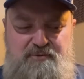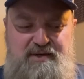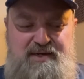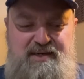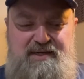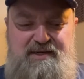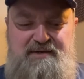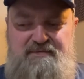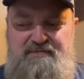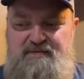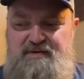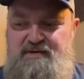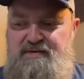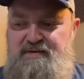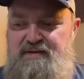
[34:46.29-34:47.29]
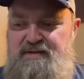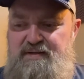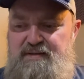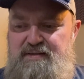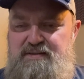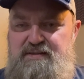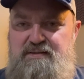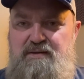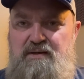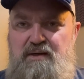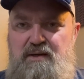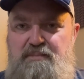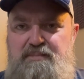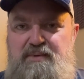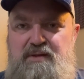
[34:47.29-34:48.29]
creative in his
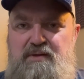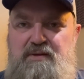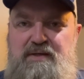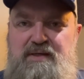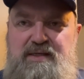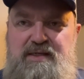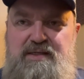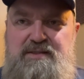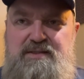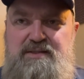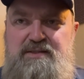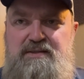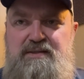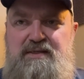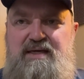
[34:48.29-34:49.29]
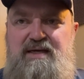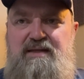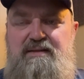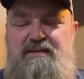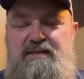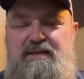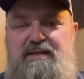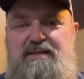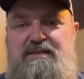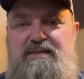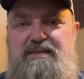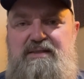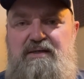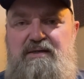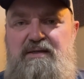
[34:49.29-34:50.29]
ability to get
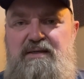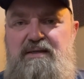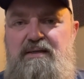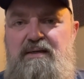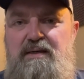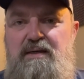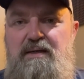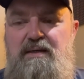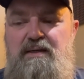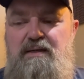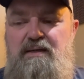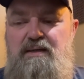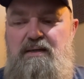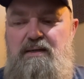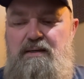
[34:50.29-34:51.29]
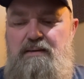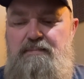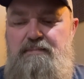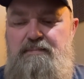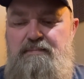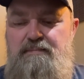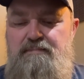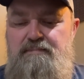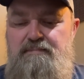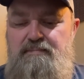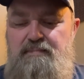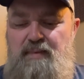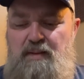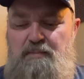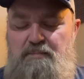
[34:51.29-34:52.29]
things done. Um,
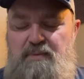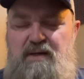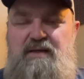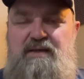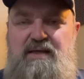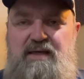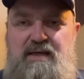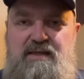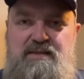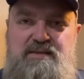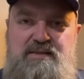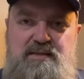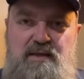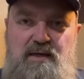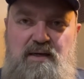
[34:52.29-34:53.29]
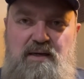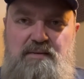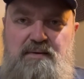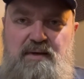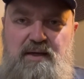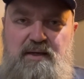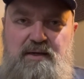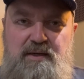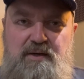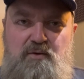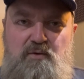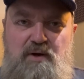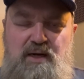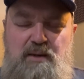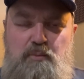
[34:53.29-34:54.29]
but yes, uh, an
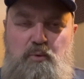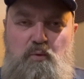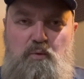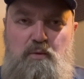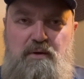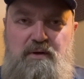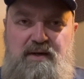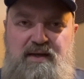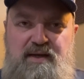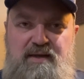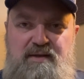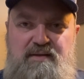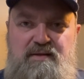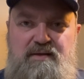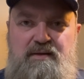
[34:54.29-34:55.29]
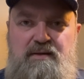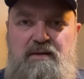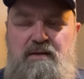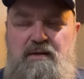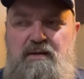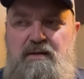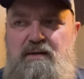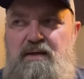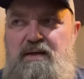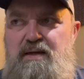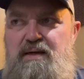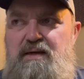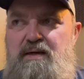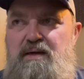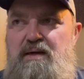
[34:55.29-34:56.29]
incredible work ethic.
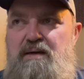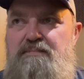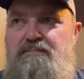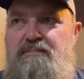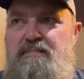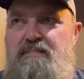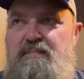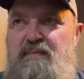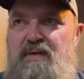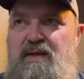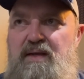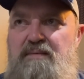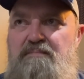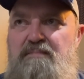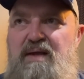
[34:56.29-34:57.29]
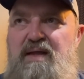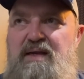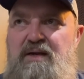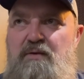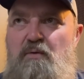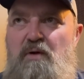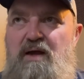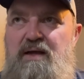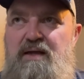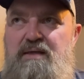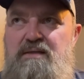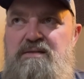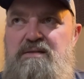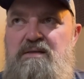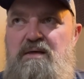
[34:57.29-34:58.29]
And um, in many
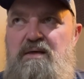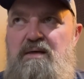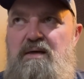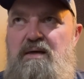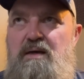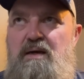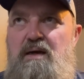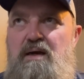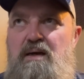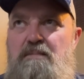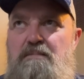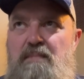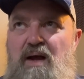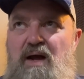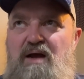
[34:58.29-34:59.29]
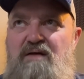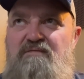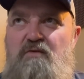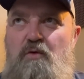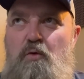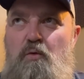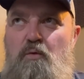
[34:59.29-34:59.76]
ways, um, I've